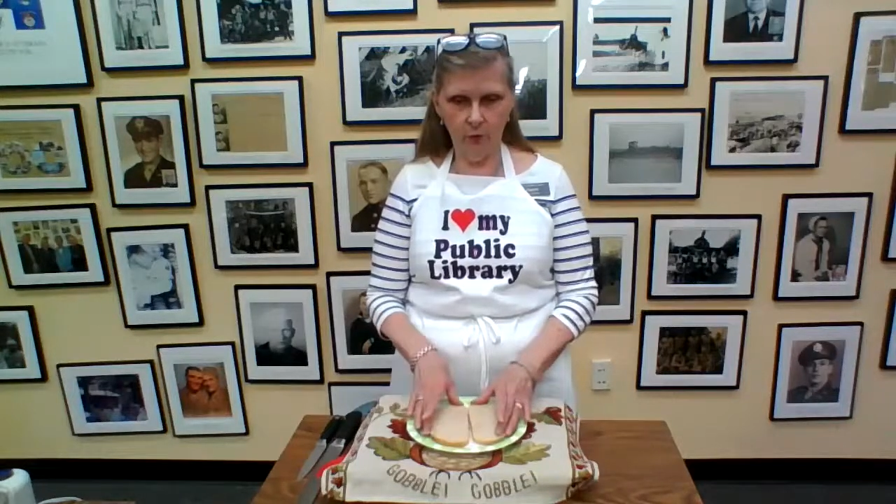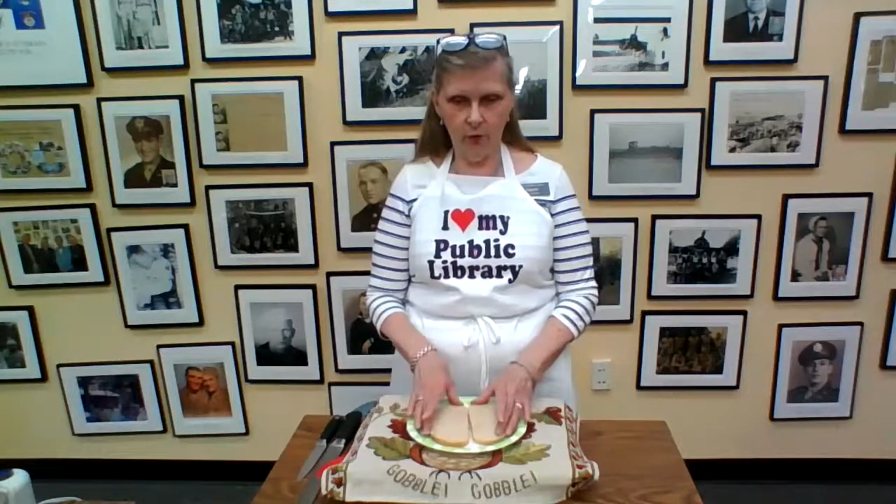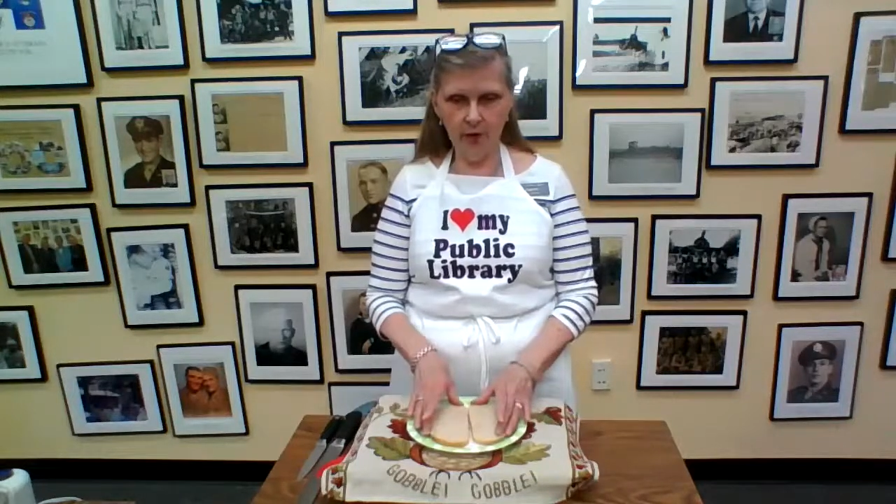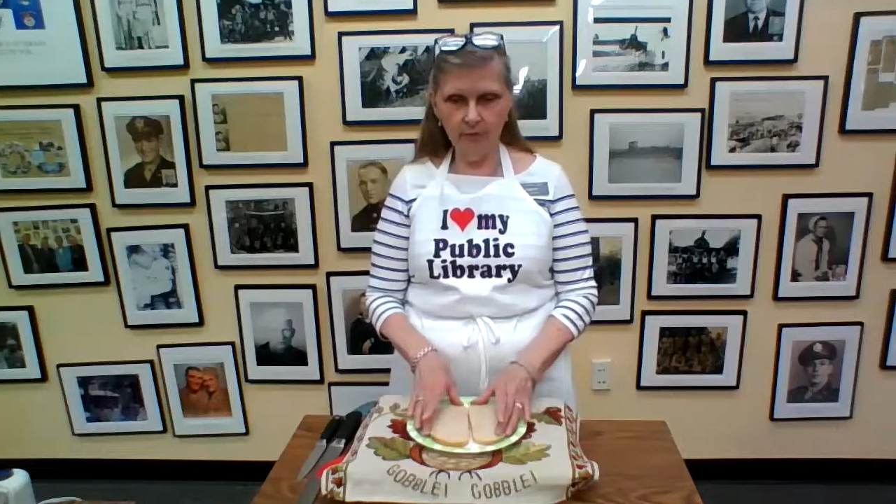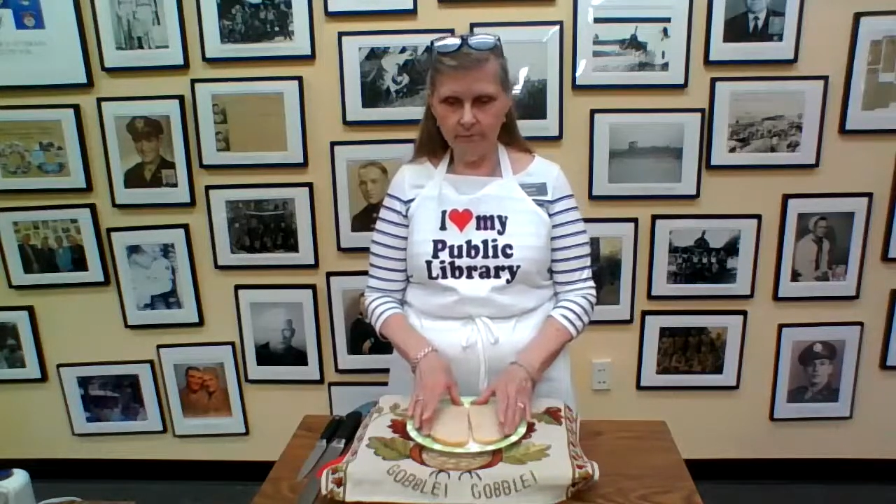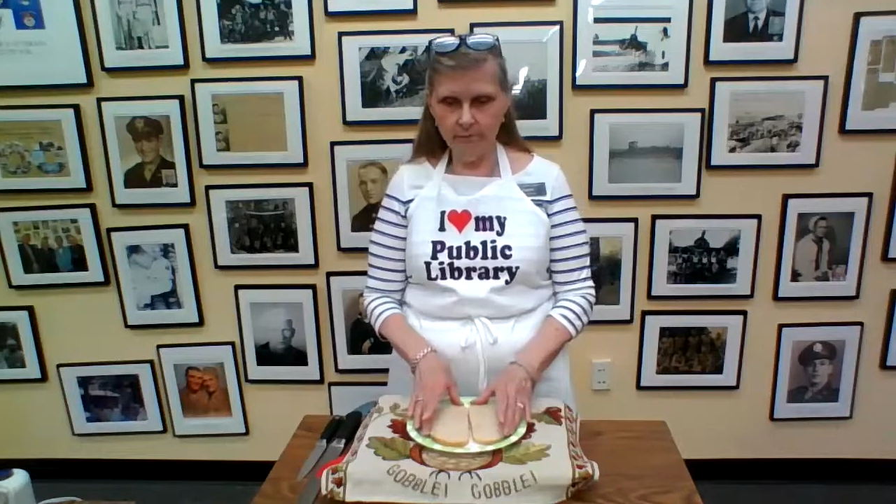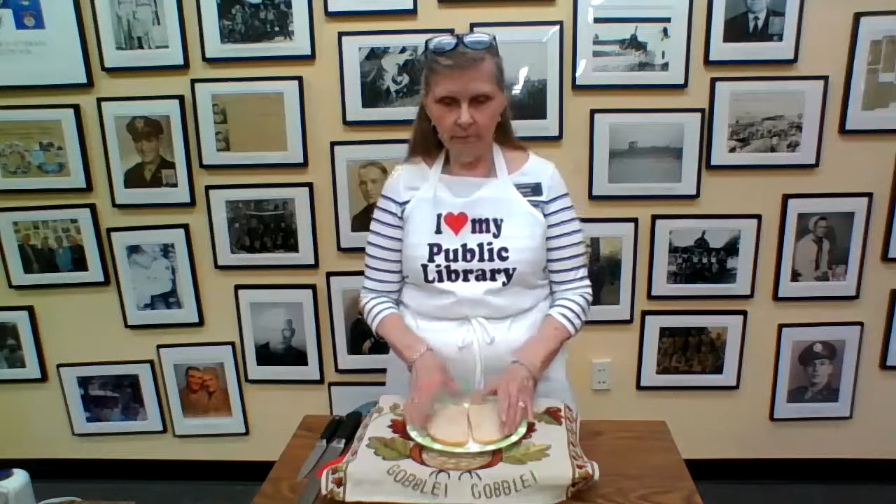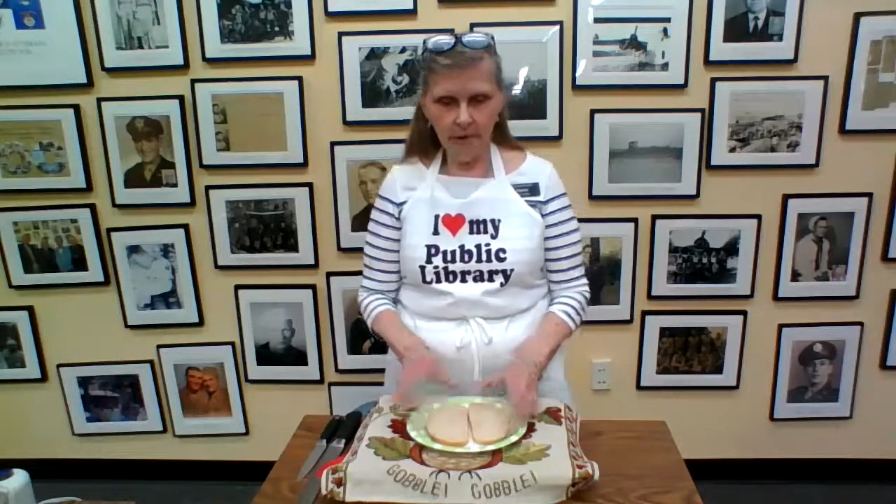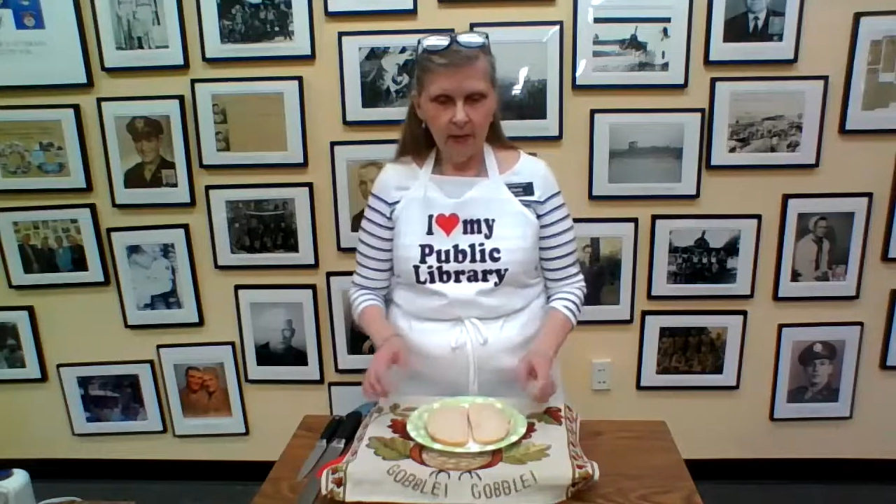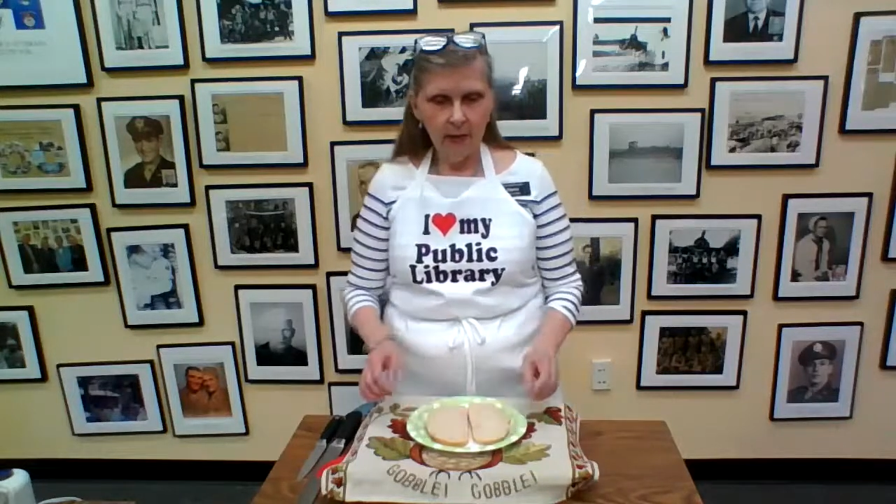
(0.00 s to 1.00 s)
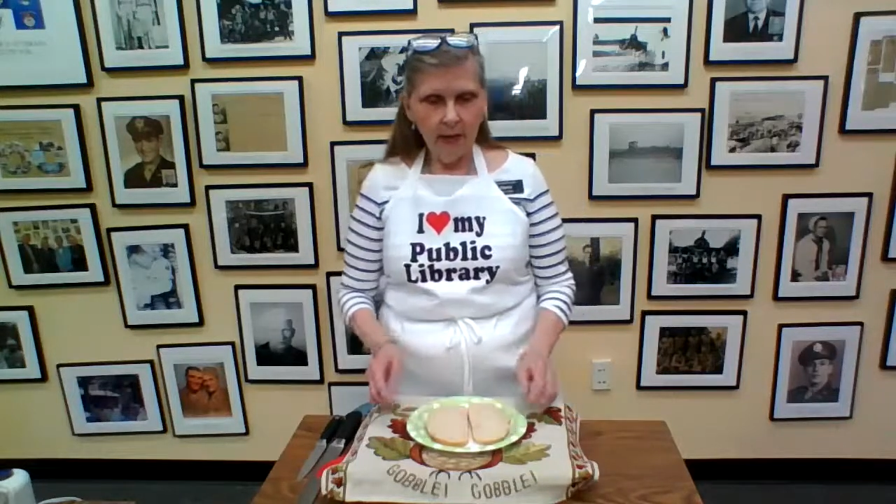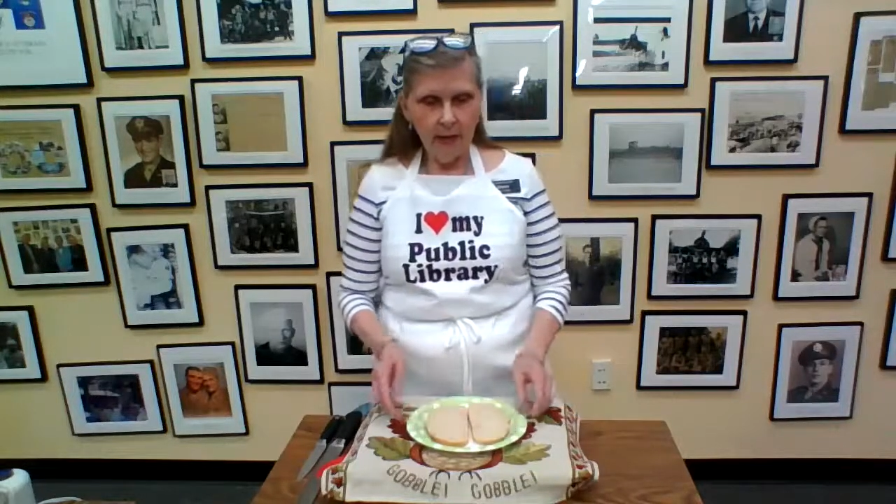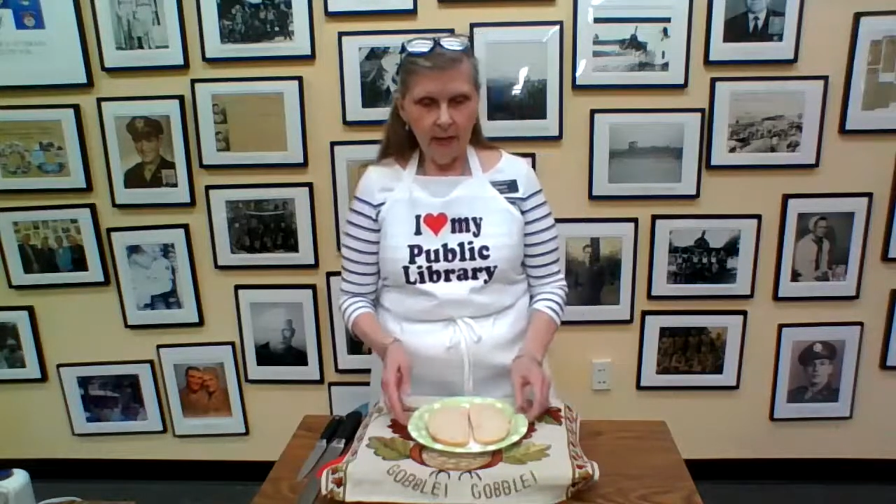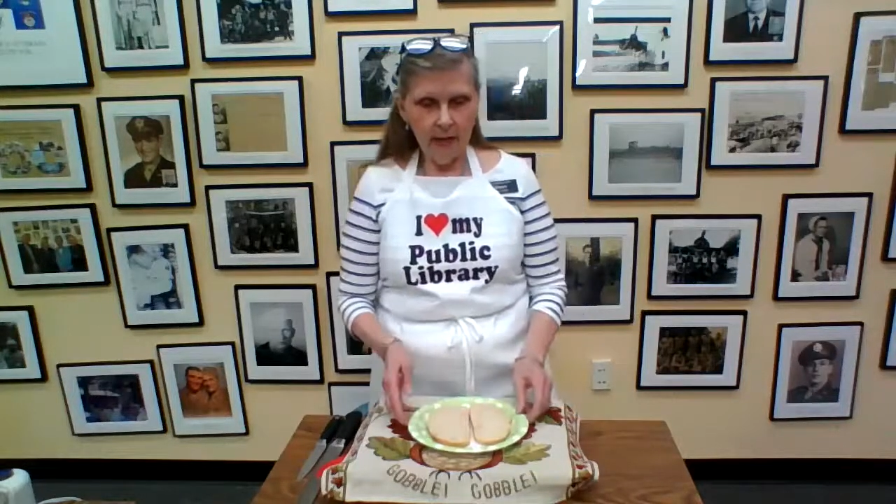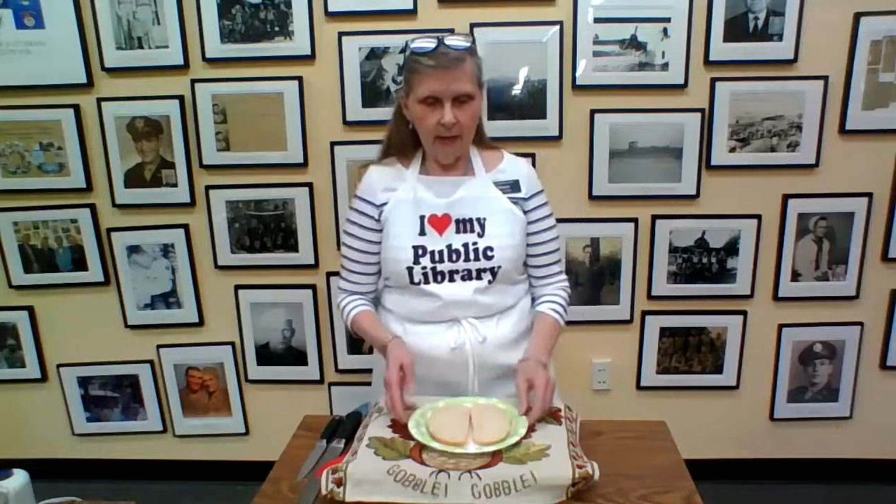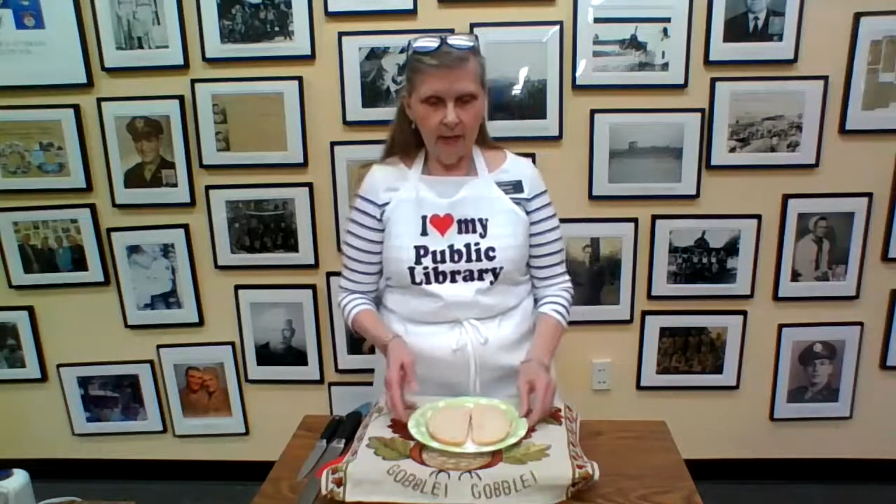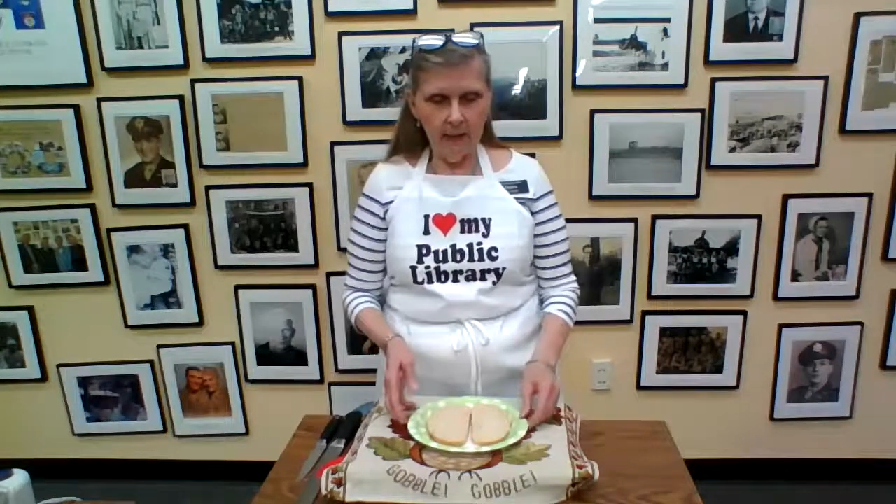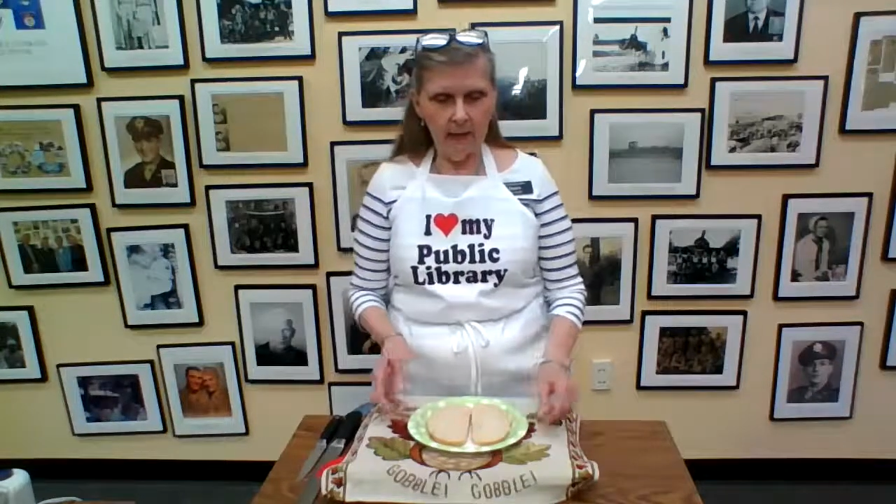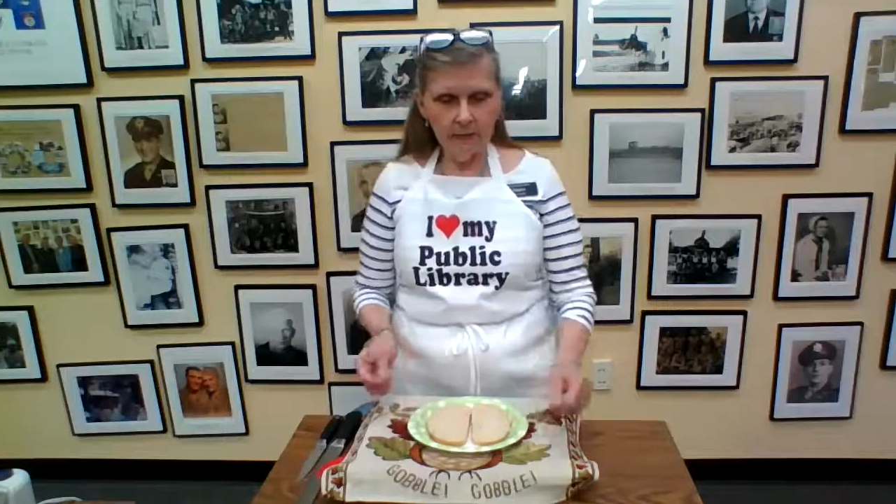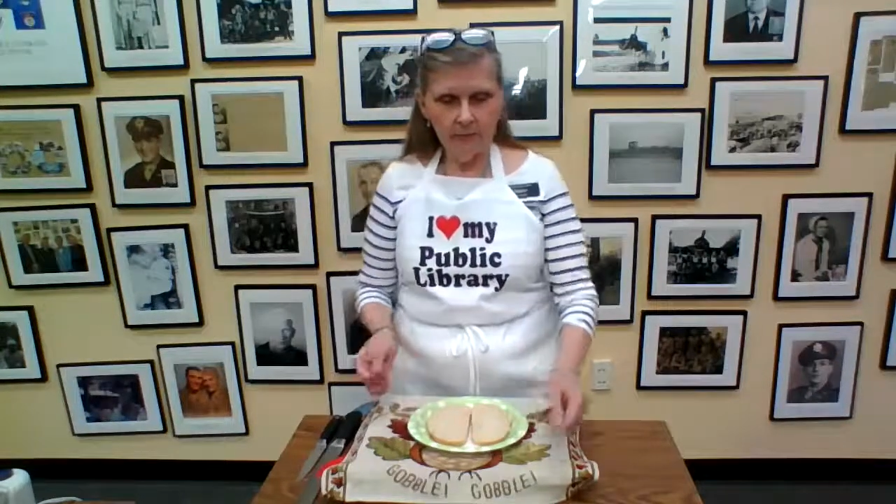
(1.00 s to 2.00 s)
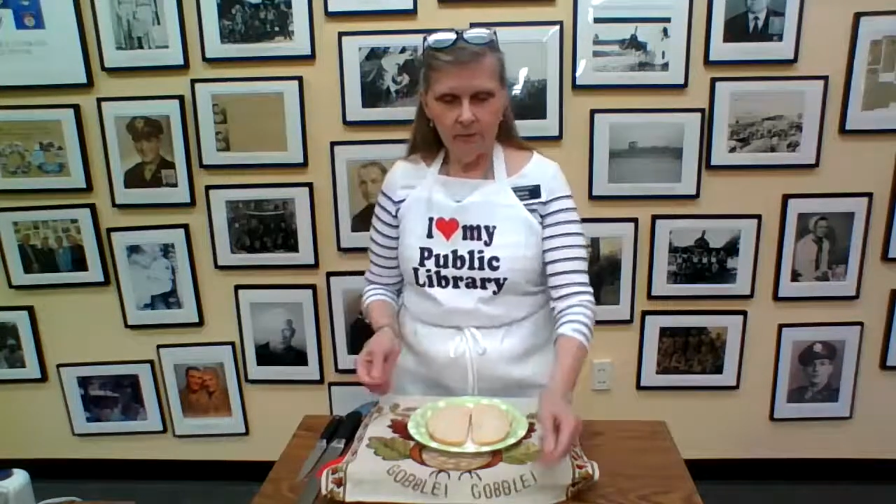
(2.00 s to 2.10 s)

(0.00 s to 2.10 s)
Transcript: bread, and